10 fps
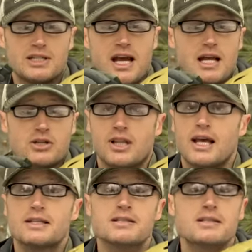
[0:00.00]
can attach
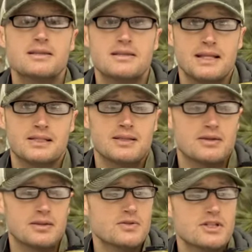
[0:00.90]
lights, things
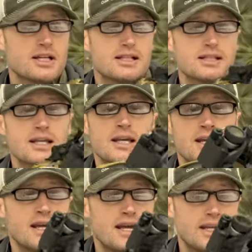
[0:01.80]
along those lines.
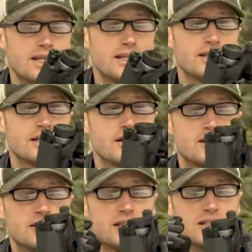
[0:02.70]
And
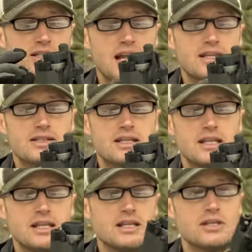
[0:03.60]
on this has
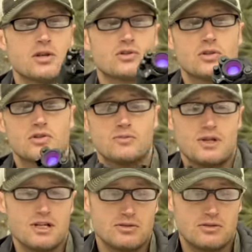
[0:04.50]
the Notros
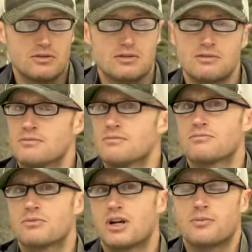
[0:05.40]
mount,
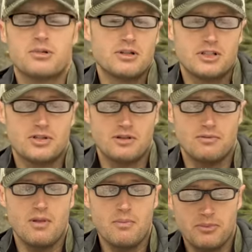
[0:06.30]

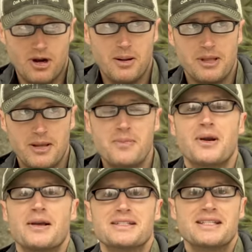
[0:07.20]
probably
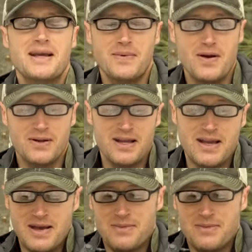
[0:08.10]
pronouncing that wrong,